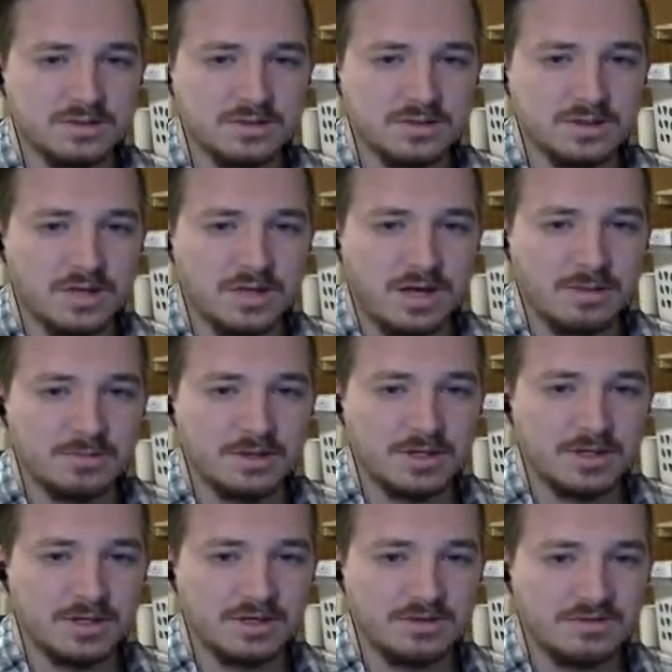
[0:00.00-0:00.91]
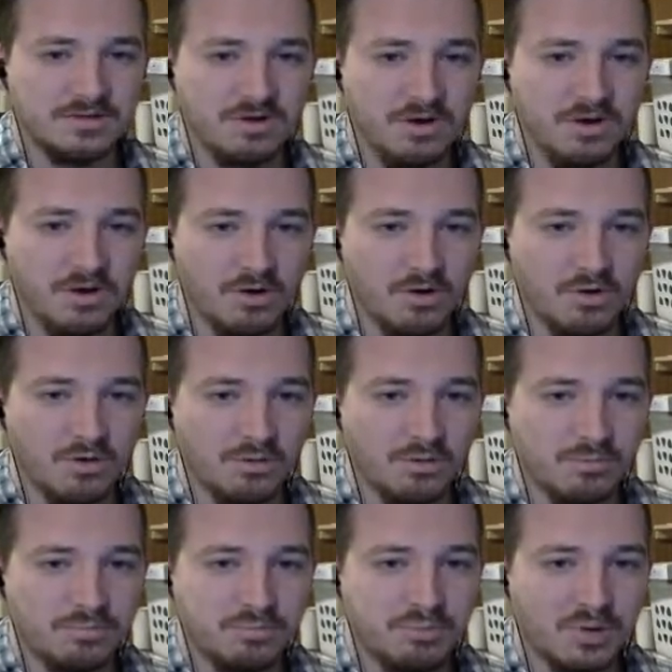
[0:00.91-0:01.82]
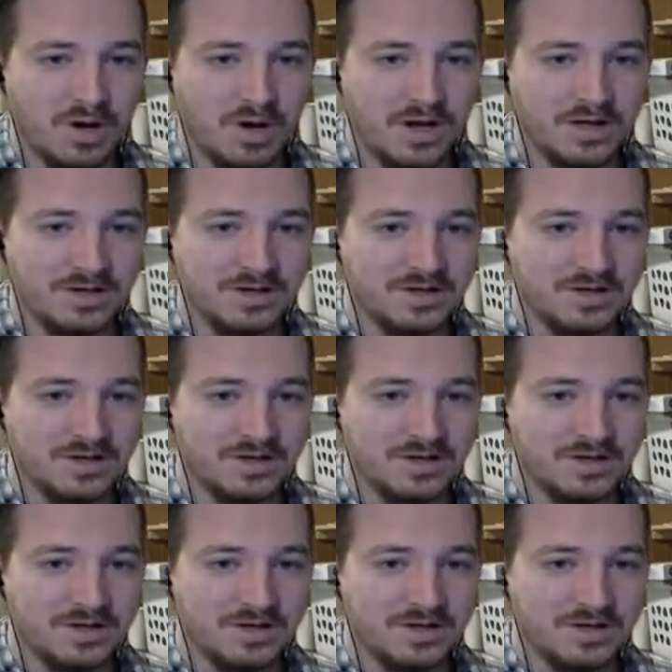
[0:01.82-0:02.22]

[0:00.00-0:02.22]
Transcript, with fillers: I mean, I do, but...